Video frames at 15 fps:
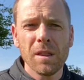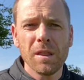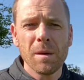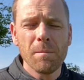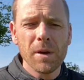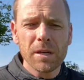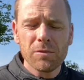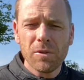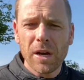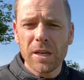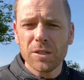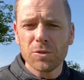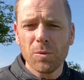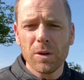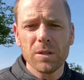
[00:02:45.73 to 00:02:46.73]

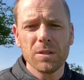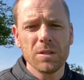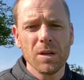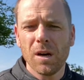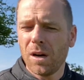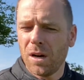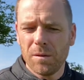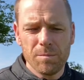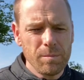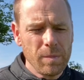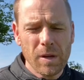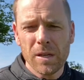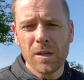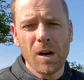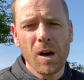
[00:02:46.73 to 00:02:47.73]
mid-range ones are
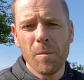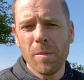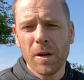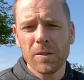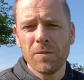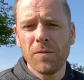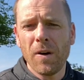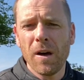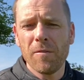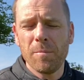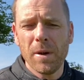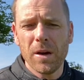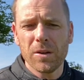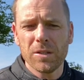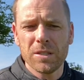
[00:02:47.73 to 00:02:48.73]
about
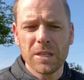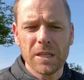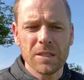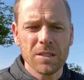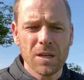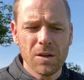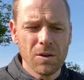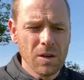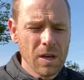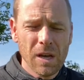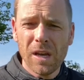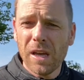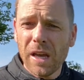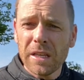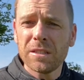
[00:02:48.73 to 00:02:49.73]
£5 a set. So
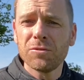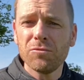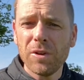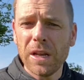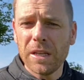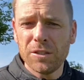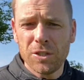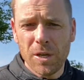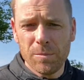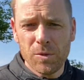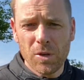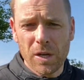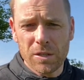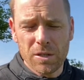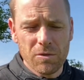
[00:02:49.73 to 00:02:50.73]
it's really cheap
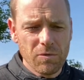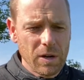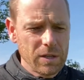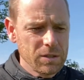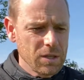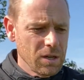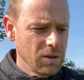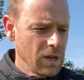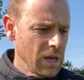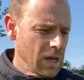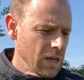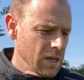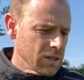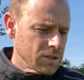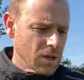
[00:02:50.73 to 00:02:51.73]
to actually run. So
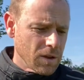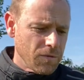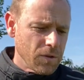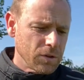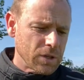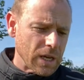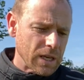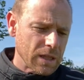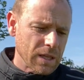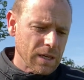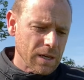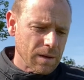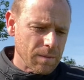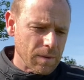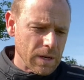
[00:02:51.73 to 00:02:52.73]
if you take
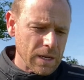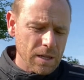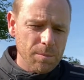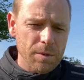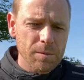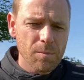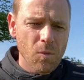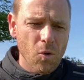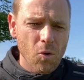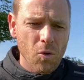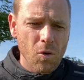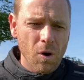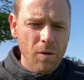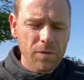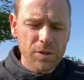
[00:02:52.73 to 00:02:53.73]
a little bit
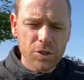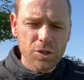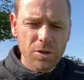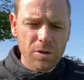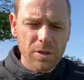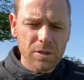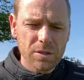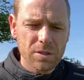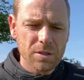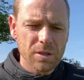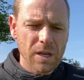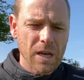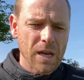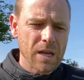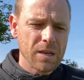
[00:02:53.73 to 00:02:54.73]
more of insurance
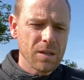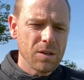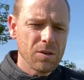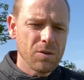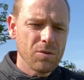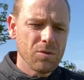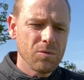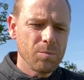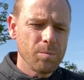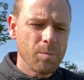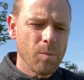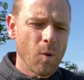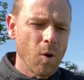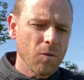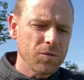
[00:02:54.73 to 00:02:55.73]
and you
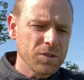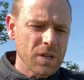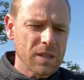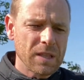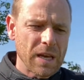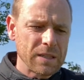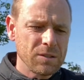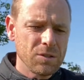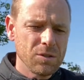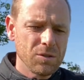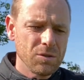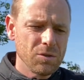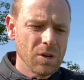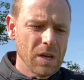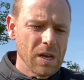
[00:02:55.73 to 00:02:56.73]
offset that
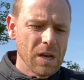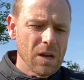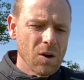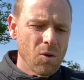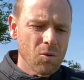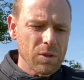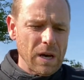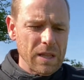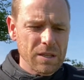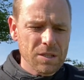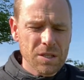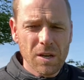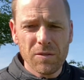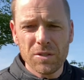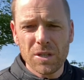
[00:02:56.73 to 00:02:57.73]
to all the other
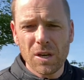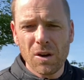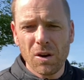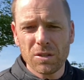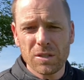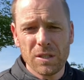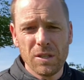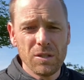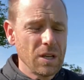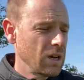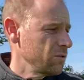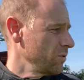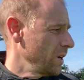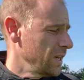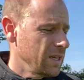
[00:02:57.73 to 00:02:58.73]
servicing costs that you
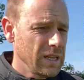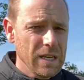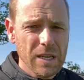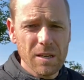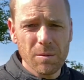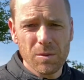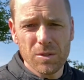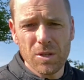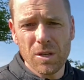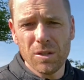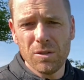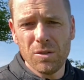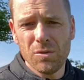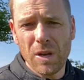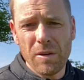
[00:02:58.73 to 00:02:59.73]
don't really need, because you can
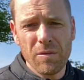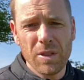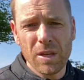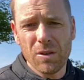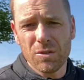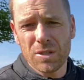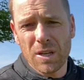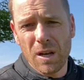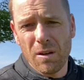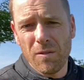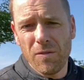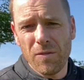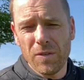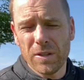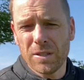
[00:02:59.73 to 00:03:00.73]
do everything
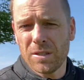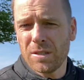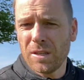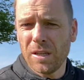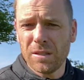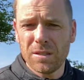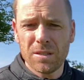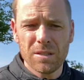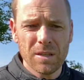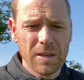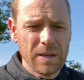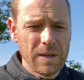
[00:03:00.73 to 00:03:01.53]
yourself. It's